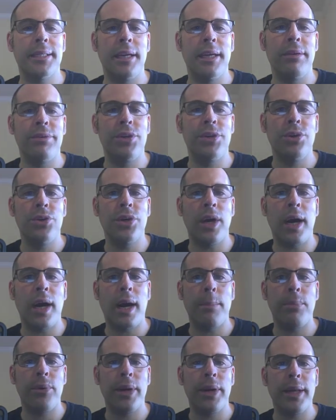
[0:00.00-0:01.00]
gives you your
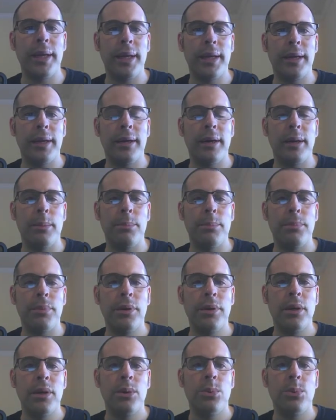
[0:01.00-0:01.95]
operating income,